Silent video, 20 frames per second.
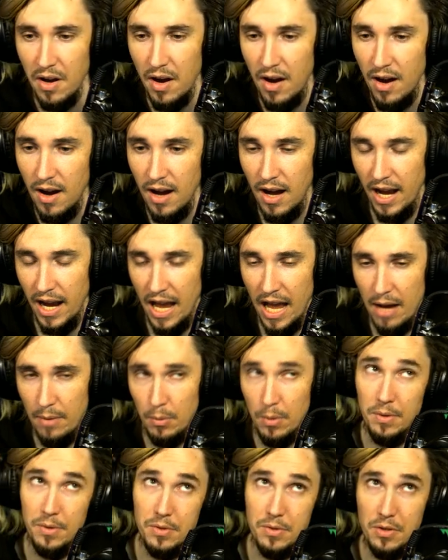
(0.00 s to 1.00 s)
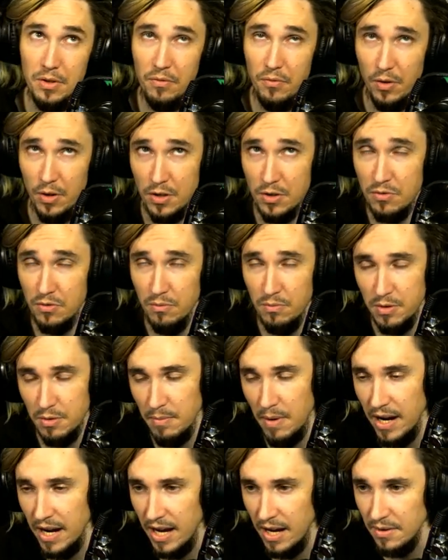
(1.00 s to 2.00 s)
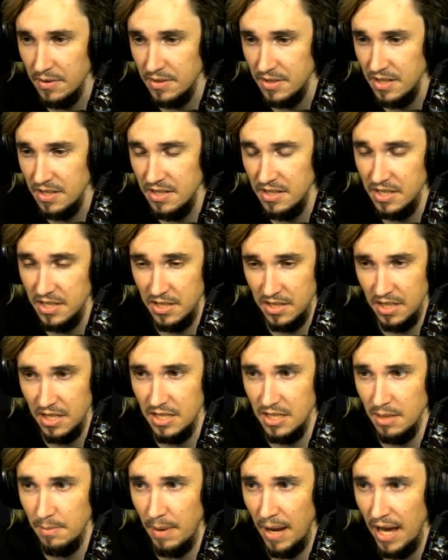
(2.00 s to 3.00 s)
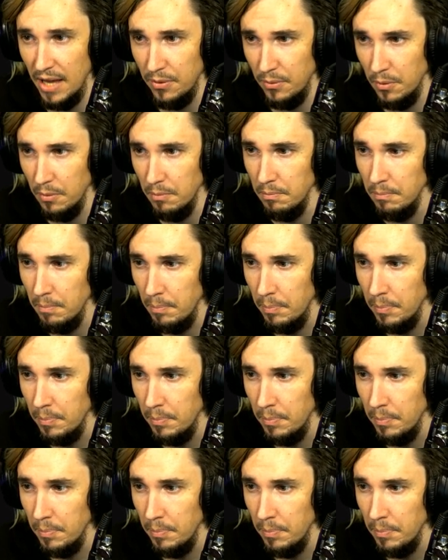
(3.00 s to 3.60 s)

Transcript: Uh, I have, well, there's two furnished rooms in my house. This is, this is the bathroom.